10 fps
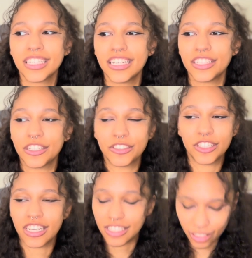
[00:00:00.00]
They're
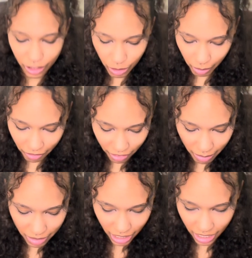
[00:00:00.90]
just super
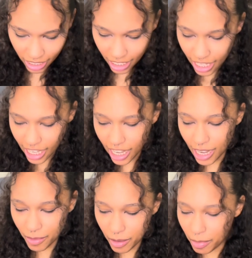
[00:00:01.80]
flimsy.
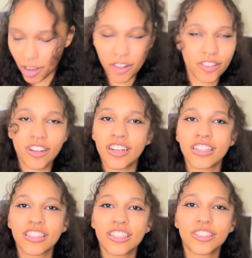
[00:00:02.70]
The buckle
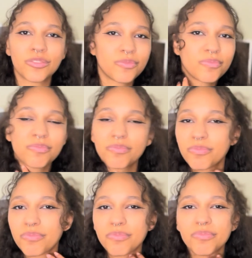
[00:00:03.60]
on
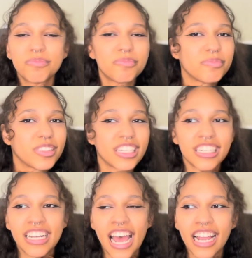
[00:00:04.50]
the
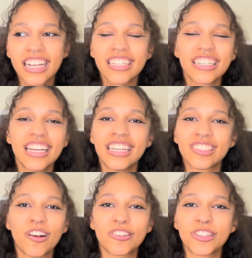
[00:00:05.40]
neck is
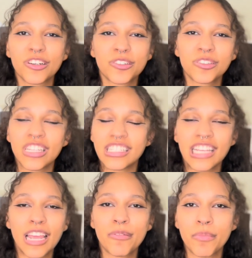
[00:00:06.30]
also the
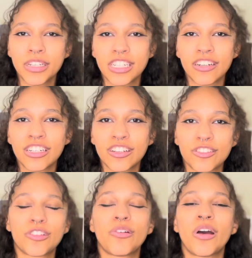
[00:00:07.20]
same material,
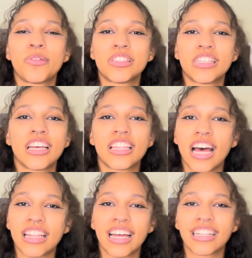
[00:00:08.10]
so I would say
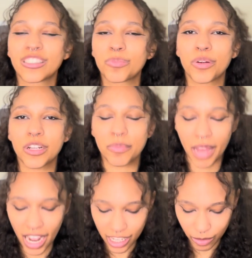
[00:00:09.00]
that that's pretty
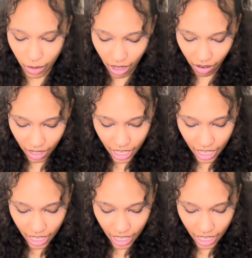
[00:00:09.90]
bad as well.